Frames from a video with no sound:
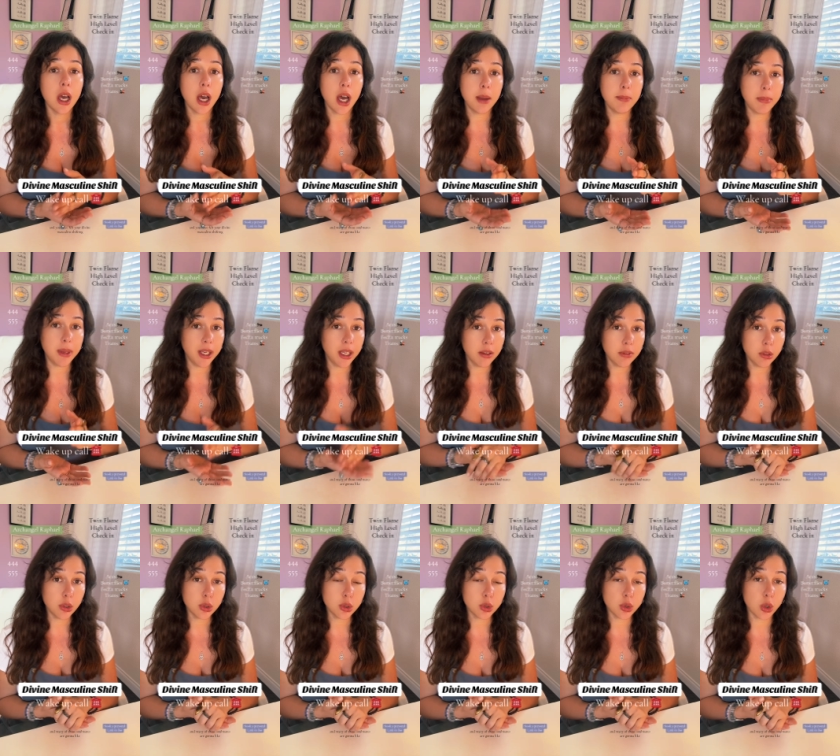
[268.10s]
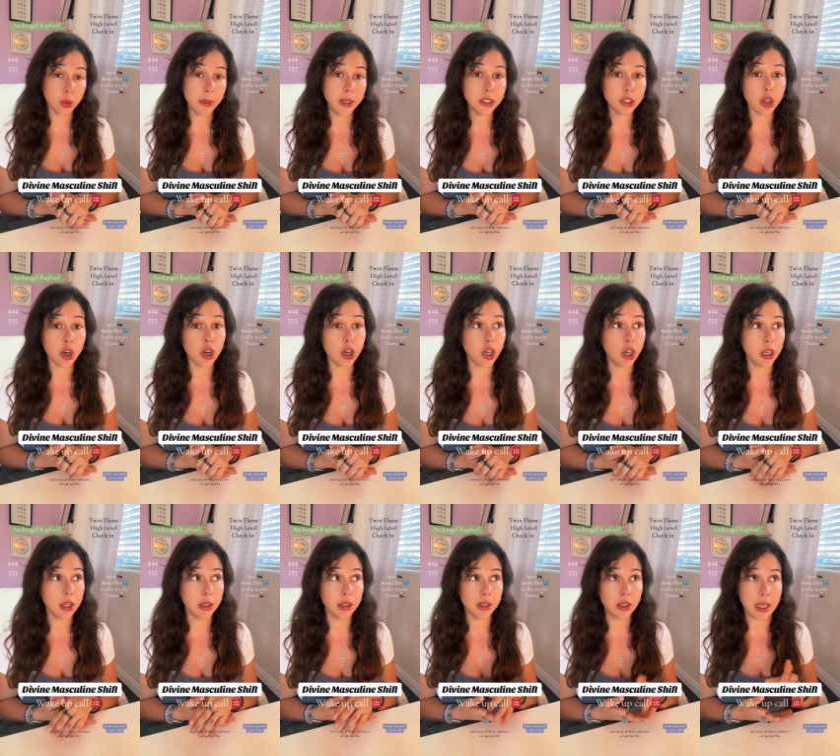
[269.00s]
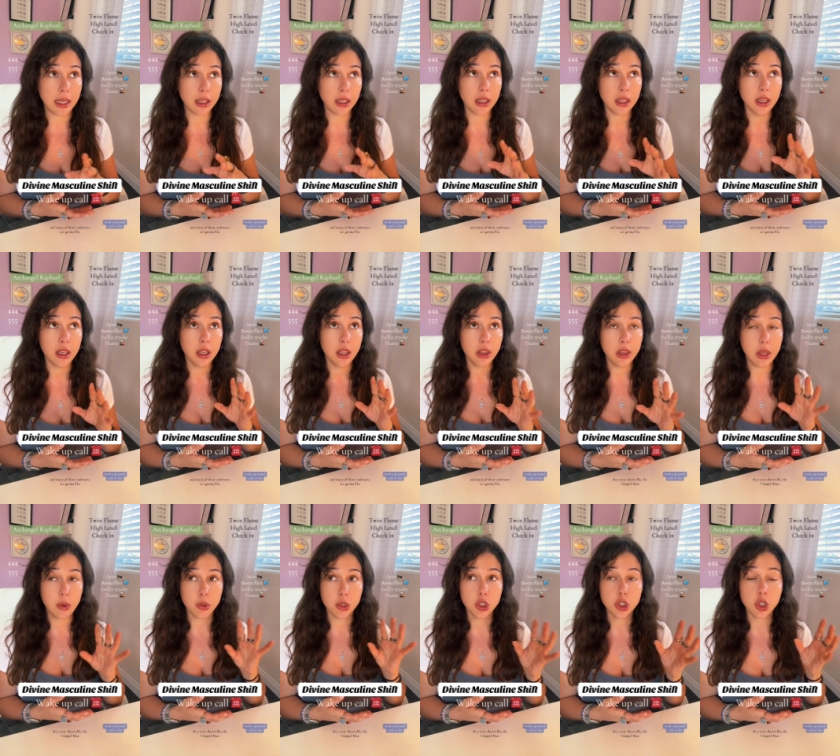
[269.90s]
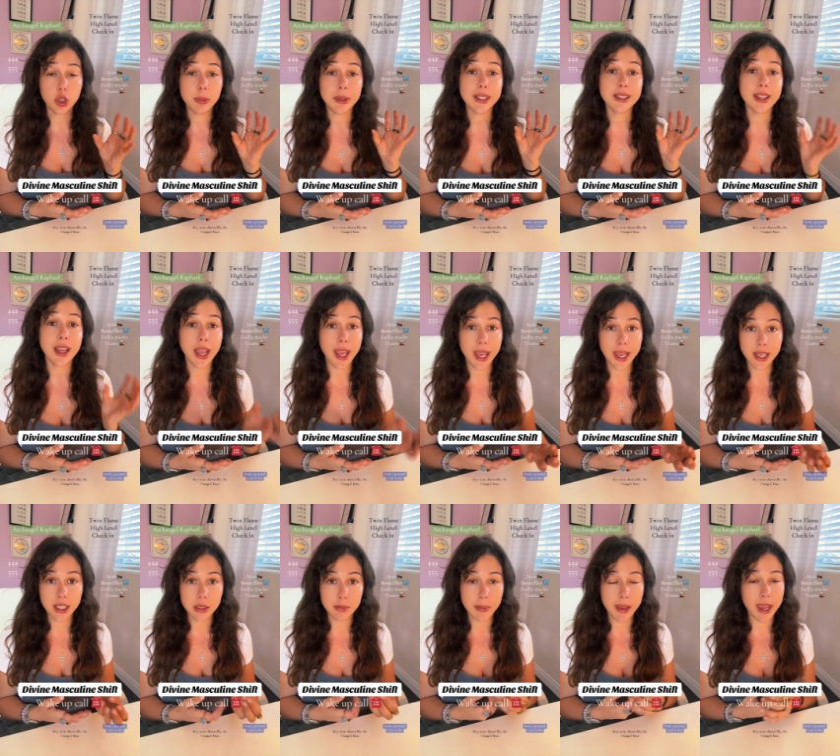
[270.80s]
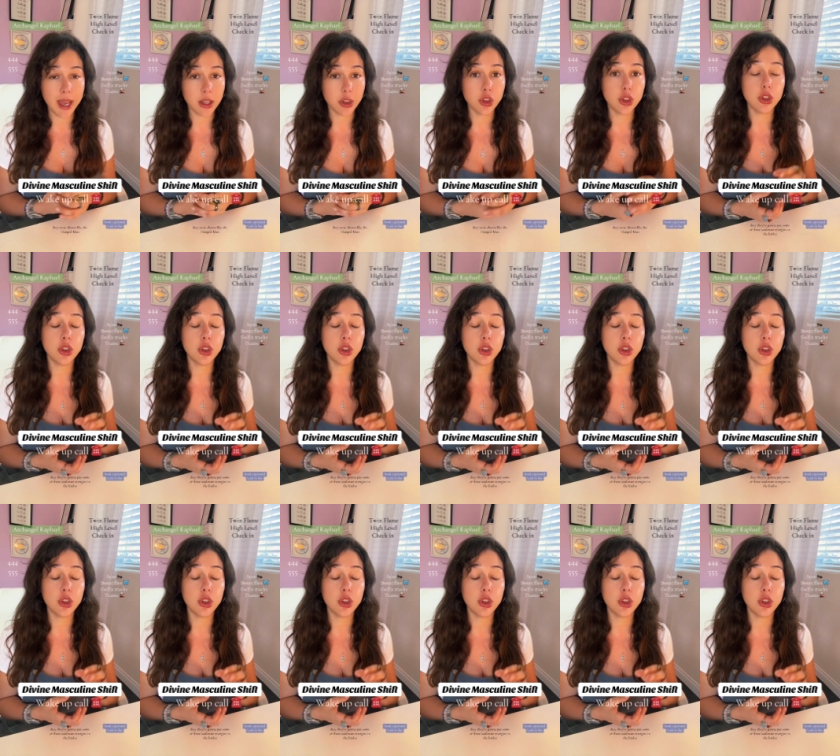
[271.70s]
many of those soulmates are gonna, like they were showing like the hanged man.